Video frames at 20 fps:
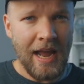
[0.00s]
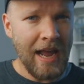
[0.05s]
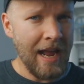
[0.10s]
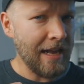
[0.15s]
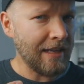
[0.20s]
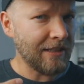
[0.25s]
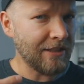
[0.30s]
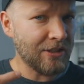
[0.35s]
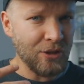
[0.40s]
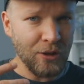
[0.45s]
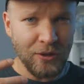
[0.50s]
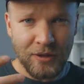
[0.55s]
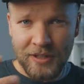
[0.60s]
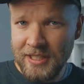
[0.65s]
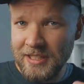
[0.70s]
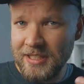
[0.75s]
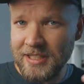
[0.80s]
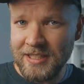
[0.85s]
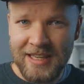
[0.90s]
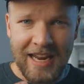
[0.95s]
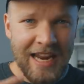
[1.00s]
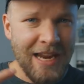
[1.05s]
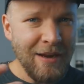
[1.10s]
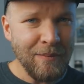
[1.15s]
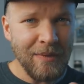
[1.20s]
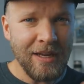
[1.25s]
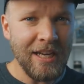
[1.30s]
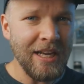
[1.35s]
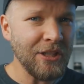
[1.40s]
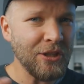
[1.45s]
And so these
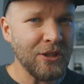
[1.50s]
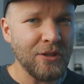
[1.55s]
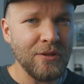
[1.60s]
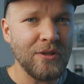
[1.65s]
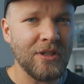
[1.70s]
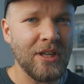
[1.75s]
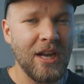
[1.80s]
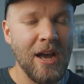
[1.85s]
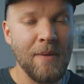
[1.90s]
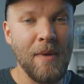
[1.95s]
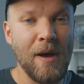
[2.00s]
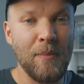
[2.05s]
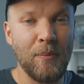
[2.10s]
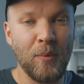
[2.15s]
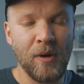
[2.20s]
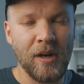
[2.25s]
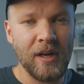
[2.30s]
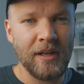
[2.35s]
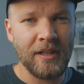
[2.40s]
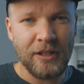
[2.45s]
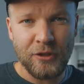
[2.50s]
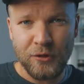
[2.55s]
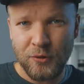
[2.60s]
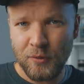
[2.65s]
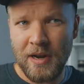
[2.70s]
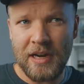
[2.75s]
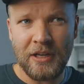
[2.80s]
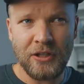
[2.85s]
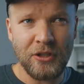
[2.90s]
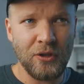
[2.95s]
same issues come up where the
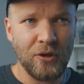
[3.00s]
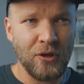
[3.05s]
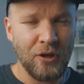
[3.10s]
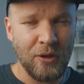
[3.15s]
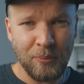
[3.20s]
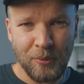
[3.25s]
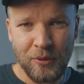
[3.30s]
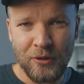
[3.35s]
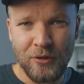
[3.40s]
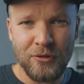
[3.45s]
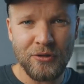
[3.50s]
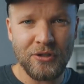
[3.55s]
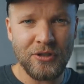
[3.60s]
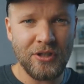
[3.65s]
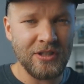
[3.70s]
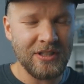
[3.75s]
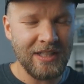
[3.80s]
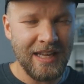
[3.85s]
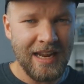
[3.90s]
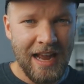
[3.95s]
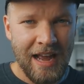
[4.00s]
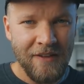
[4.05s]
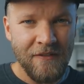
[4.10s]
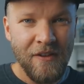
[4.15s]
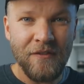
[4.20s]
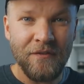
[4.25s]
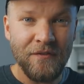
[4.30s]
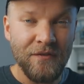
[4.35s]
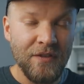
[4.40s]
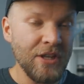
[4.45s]
director or the producers, they have
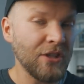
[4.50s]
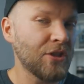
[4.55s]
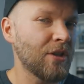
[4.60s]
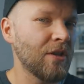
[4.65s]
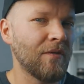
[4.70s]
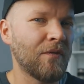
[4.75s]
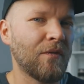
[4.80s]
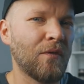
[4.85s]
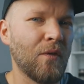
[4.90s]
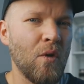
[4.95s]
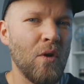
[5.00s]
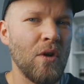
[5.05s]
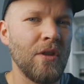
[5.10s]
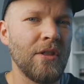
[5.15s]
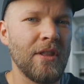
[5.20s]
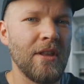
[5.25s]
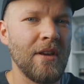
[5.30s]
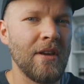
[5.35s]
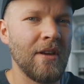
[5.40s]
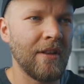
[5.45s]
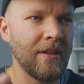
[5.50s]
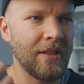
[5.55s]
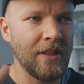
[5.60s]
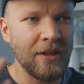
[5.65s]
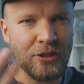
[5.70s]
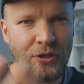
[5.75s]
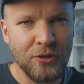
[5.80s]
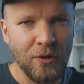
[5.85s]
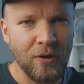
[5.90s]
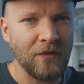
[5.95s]
a vision for the, the
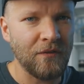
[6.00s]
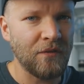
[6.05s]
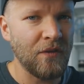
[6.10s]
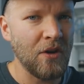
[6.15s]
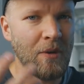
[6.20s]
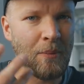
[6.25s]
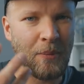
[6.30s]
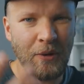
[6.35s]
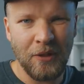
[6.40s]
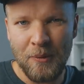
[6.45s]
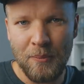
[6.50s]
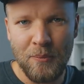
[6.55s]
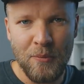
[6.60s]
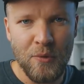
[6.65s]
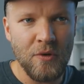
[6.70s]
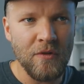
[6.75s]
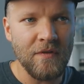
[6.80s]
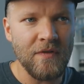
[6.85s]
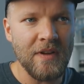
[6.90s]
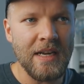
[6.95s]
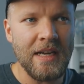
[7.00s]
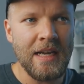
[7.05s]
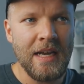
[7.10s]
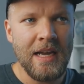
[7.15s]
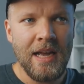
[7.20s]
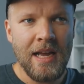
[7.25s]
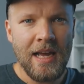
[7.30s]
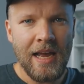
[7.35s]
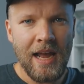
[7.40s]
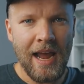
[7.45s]
short film or the movie
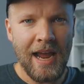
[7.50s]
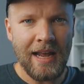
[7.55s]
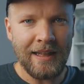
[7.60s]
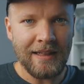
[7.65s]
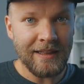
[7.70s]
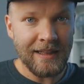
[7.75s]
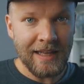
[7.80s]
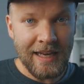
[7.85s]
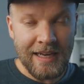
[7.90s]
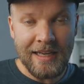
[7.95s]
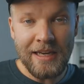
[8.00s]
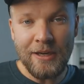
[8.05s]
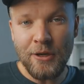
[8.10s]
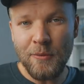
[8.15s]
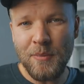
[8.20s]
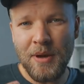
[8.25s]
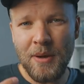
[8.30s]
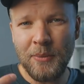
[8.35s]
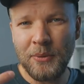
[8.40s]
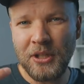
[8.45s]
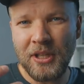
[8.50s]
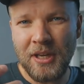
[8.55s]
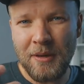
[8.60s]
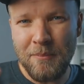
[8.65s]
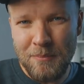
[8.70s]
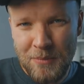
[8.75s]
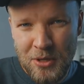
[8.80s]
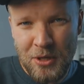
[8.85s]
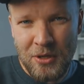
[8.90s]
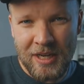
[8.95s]
and they need to be able to
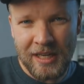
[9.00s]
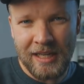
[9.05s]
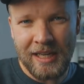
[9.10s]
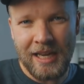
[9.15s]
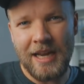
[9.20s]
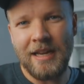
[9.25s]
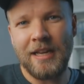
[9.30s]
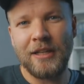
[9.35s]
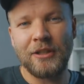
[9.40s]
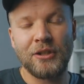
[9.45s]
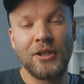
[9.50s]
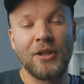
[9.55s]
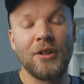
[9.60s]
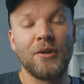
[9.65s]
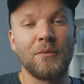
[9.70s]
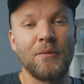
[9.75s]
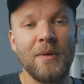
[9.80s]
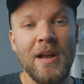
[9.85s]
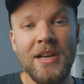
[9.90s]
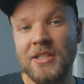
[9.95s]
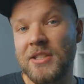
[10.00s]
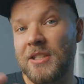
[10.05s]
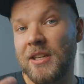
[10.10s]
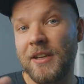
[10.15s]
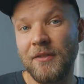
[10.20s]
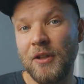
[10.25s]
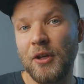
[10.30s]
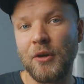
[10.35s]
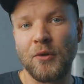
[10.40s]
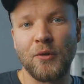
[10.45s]
communicate it to the rest
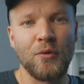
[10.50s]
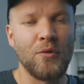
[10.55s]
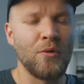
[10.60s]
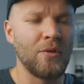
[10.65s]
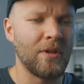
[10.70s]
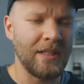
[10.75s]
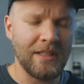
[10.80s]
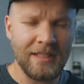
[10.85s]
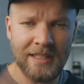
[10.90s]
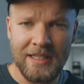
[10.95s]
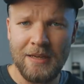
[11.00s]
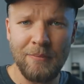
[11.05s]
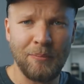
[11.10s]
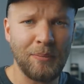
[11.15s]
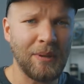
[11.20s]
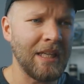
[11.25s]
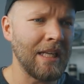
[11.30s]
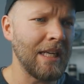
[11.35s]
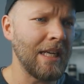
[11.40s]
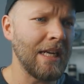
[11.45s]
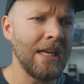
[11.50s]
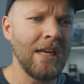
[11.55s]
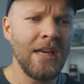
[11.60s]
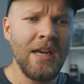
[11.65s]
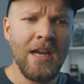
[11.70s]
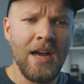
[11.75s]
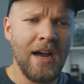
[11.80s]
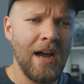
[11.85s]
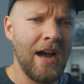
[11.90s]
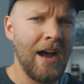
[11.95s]
of the crew, the DP,
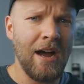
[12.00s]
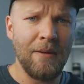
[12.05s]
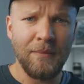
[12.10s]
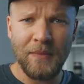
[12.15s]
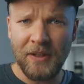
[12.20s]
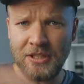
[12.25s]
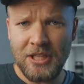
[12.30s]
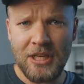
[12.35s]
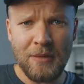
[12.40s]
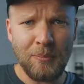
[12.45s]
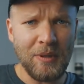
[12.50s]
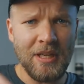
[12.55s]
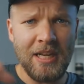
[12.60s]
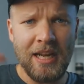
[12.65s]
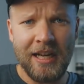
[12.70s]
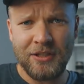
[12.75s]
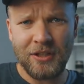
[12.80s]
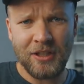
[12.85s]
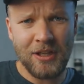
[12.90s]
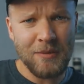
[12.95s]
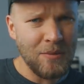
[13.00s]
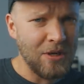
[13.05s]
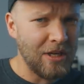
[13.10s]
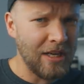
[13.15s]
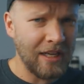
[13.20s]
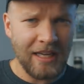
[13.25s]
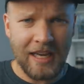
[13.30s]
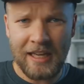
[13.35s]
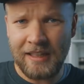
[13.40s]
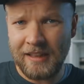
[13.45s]
um, the DP has to
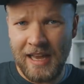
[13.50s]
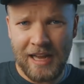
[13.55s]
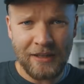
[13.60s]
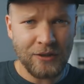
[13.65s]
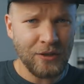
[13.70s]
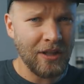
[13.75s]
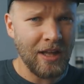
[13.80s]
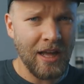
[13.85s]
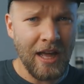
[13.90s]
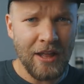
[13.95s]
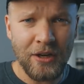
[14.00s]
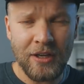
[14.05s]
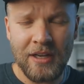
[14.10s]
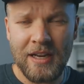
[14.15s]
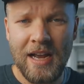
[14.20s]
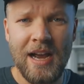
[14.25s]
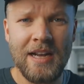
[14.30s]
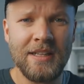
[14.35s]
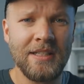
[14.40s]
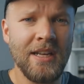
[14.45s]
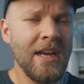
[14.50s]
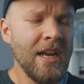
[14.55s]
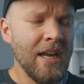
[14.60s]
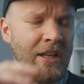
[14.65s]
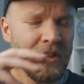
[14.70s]
communicate that to the other guys.